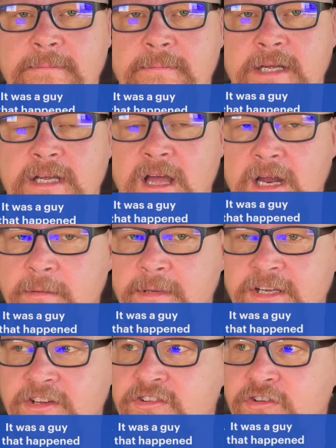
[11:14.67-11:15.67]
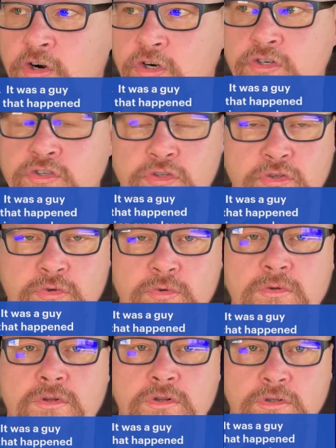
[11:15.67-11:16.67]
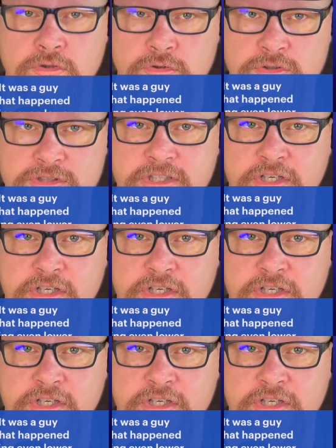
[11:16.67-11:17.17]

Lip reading: economy start to lose